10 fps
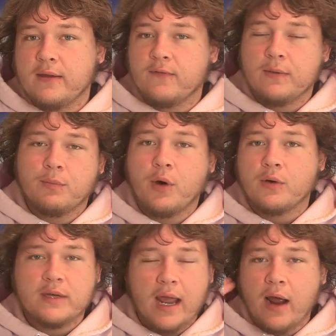If it
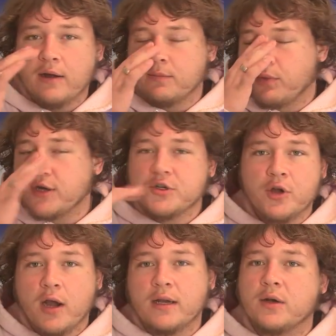broke down and pressure
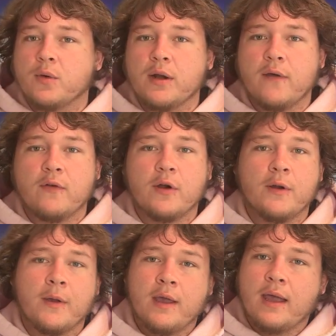got in or
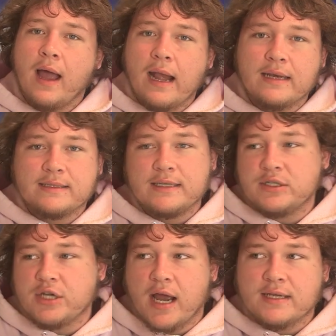whatever, I didn't see
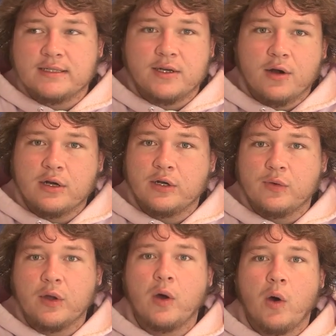Jackson Dart
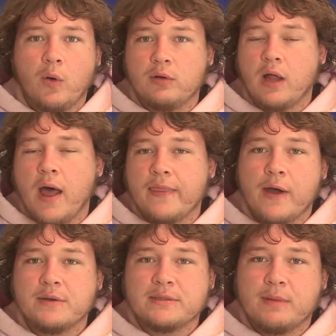doing a whole lot
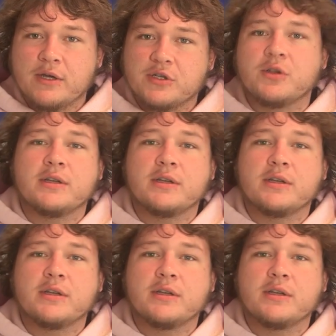that was special.